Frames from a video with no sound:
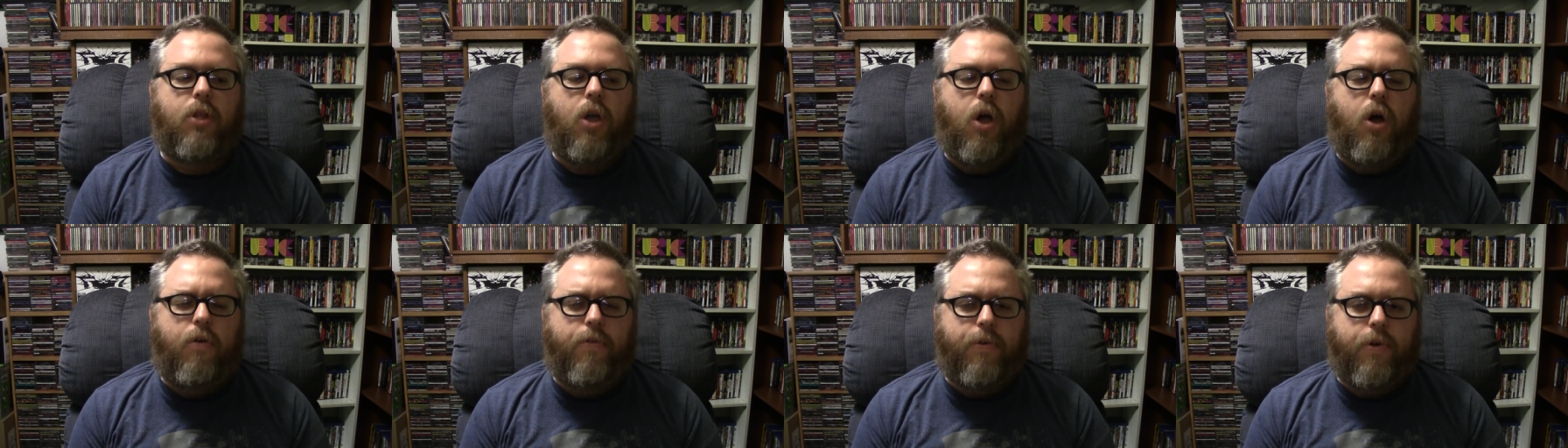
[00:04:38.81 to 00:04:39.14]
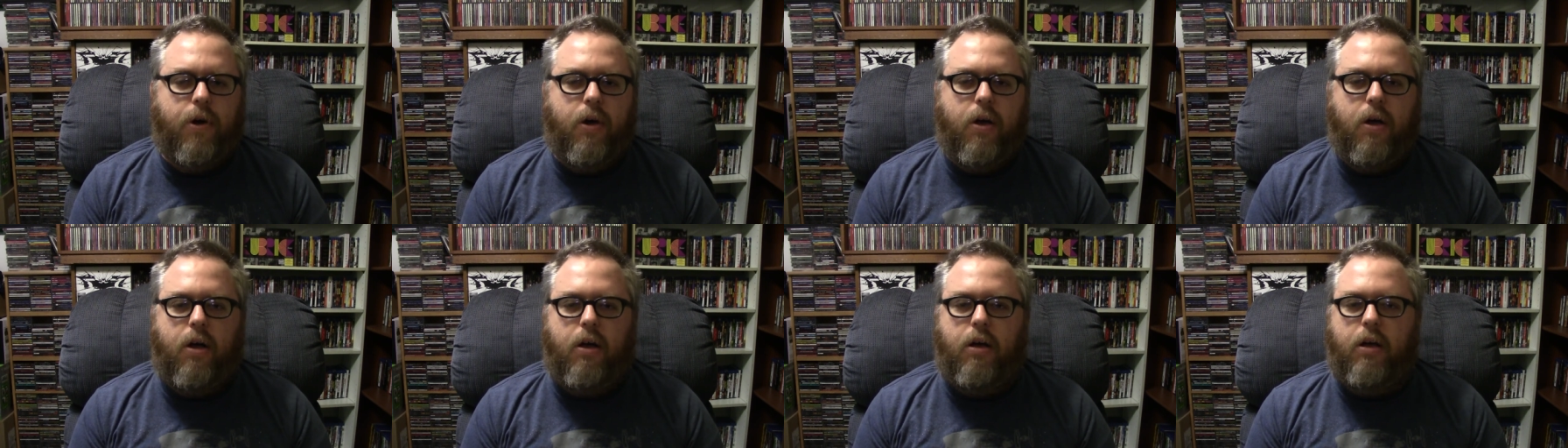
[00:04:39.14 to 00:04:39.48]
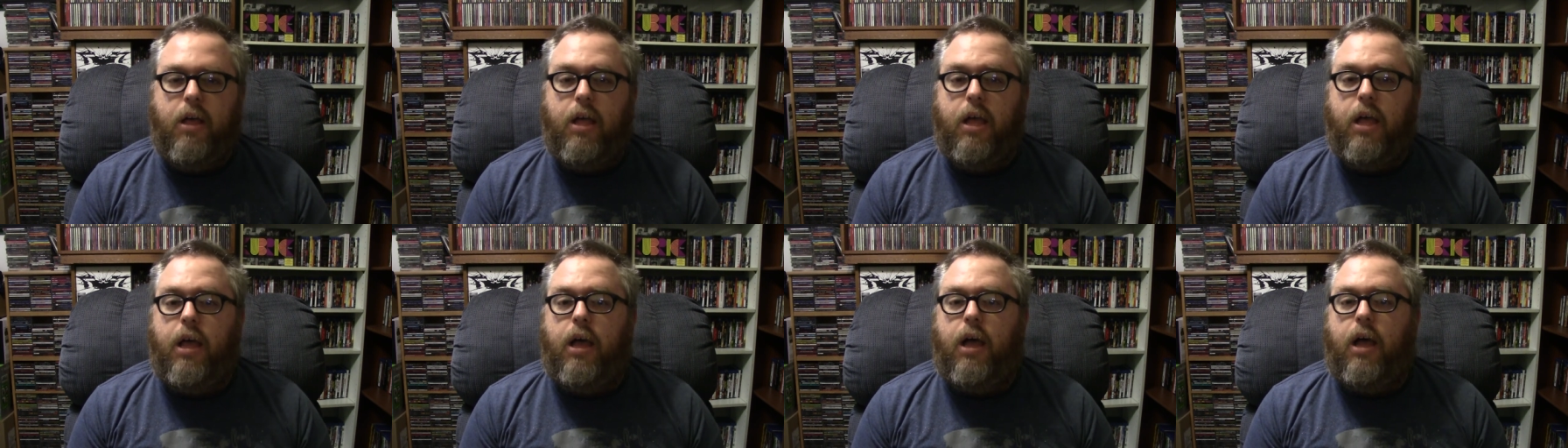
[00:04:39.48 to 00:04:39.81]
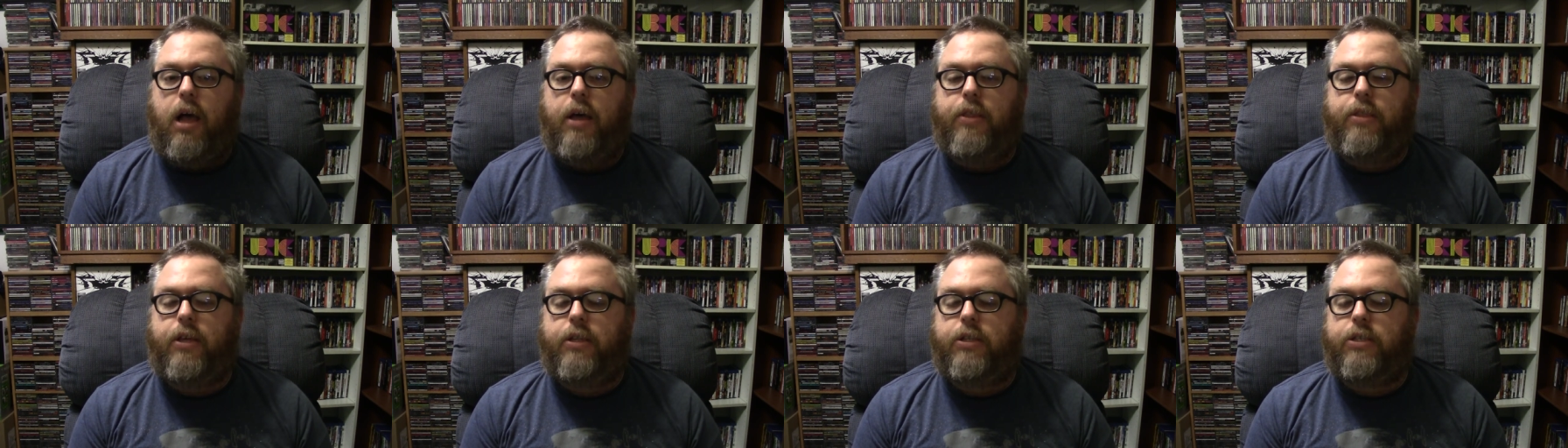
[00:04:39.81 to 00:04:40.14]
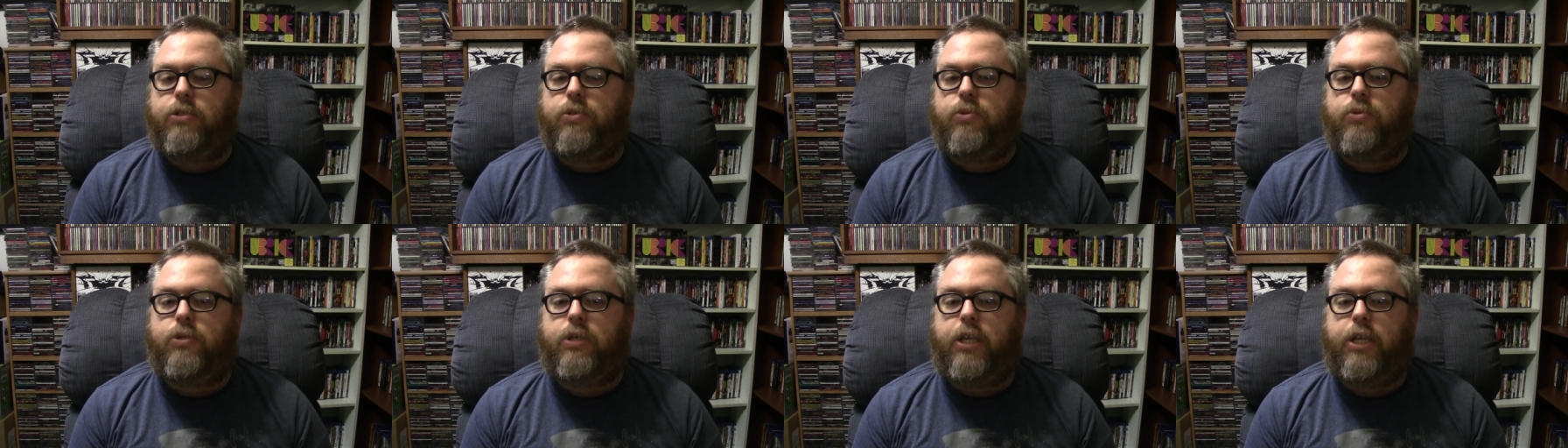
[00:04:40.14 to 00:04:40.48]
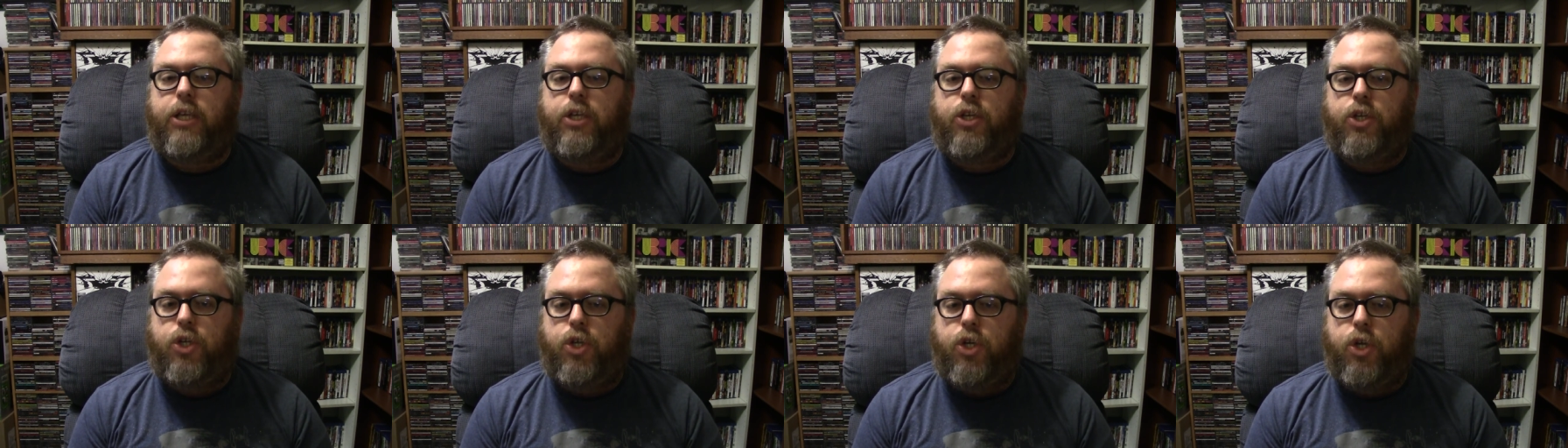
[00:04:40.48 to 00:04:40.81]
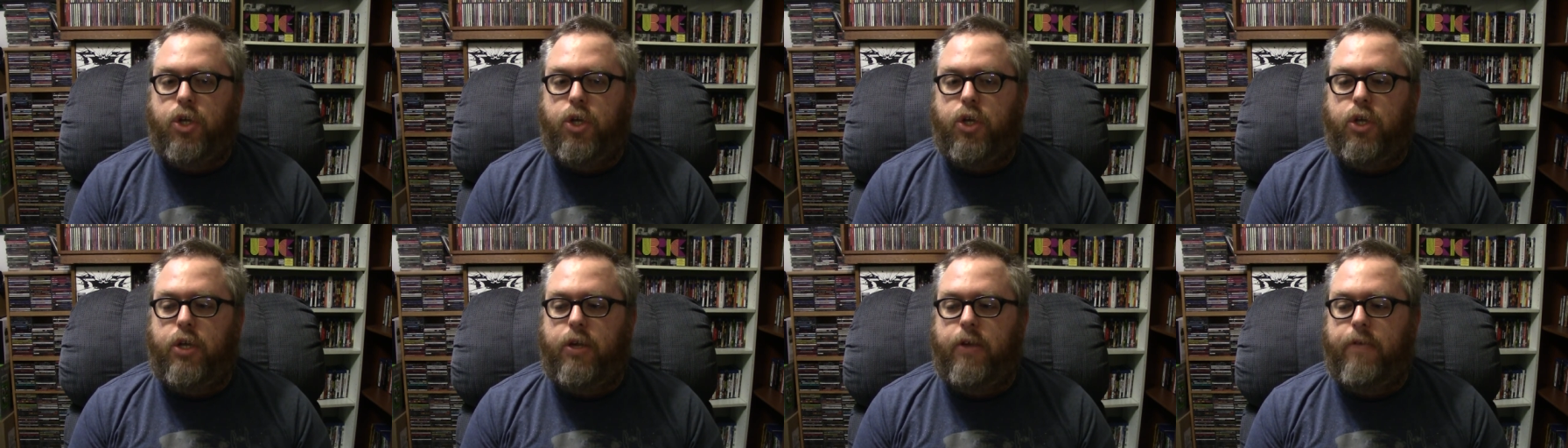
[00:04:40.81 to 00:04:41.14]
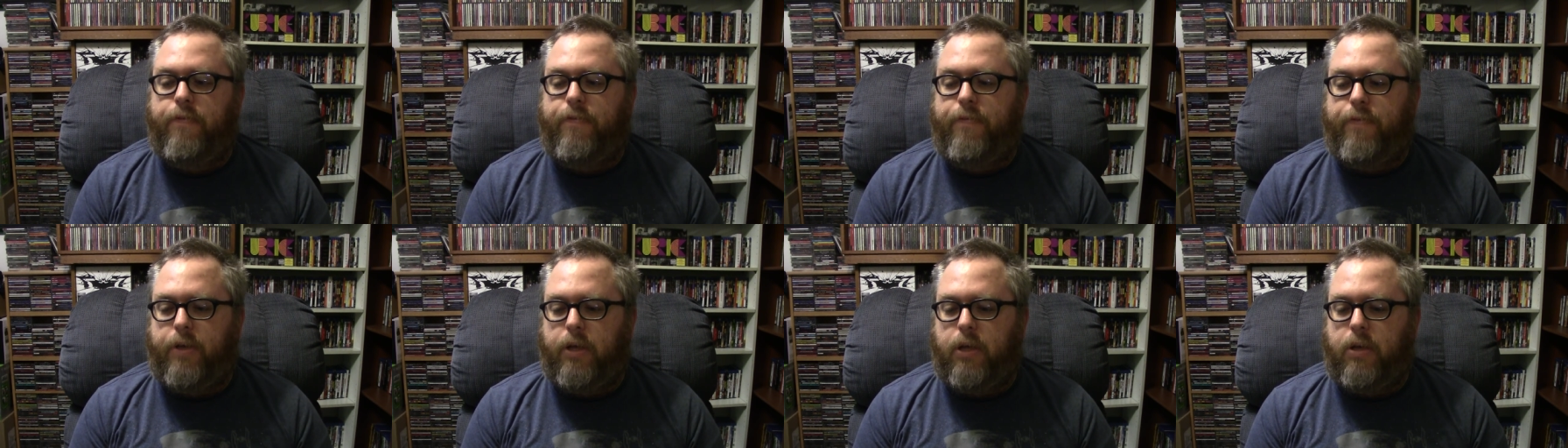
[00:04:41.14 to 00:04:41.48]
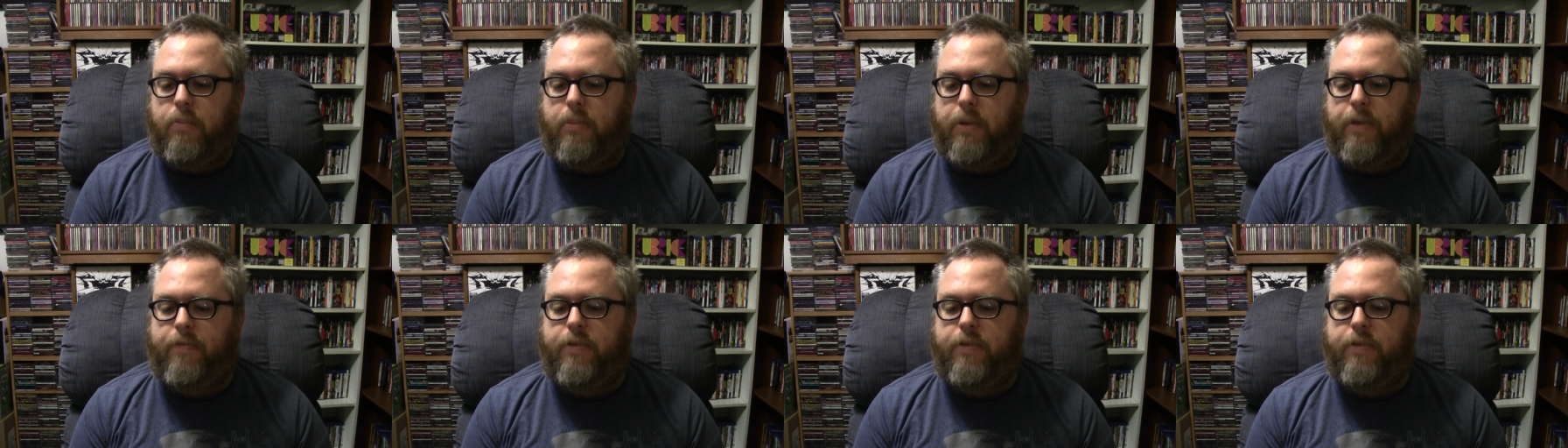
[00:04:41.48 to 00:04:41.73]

Overall, I thought this was a good film.